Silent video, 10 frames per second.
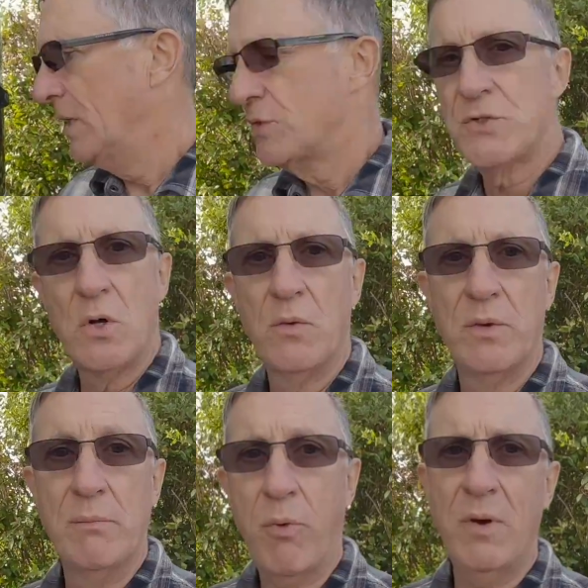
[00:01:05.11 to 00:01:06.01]
So the
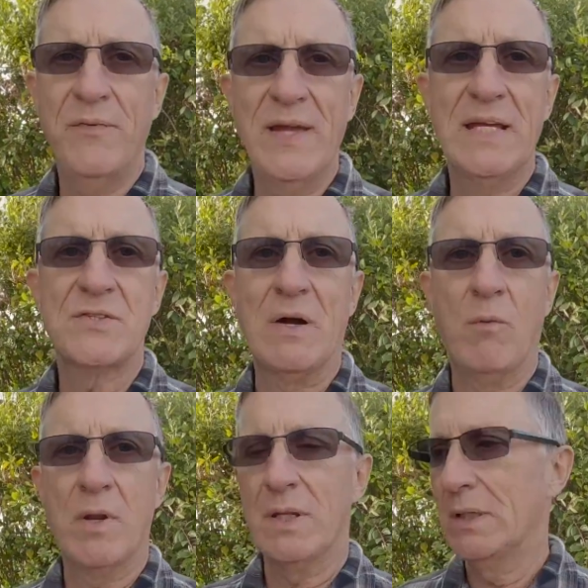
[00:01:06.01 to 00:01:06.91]
important thing is I
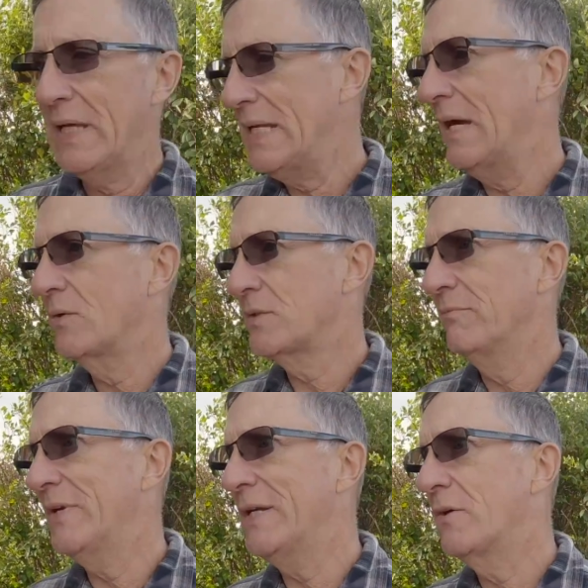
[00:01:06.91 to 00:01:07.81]
want to lay down some
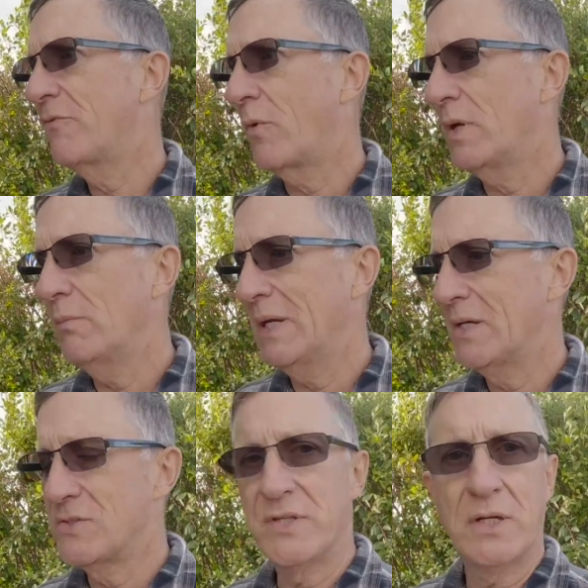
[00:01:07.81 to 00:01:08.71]
video for you
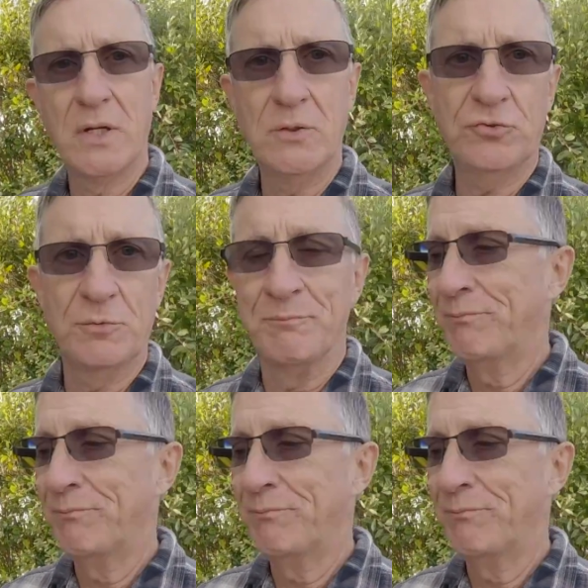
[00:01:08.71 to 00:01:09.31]
because the coach